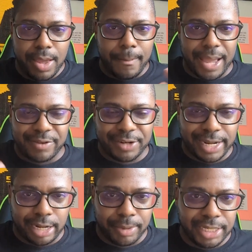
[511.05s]
math in the
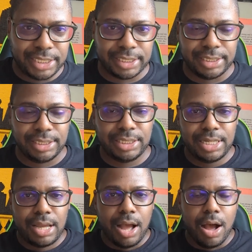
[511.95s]
animations,
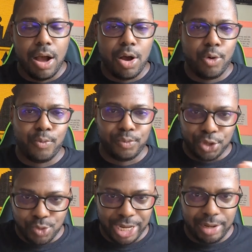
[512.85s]

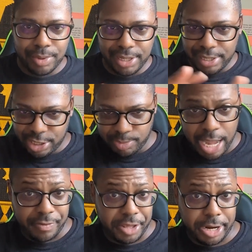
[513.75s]
you name it, and there's
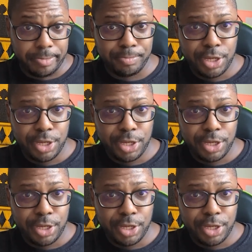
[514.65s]
math there.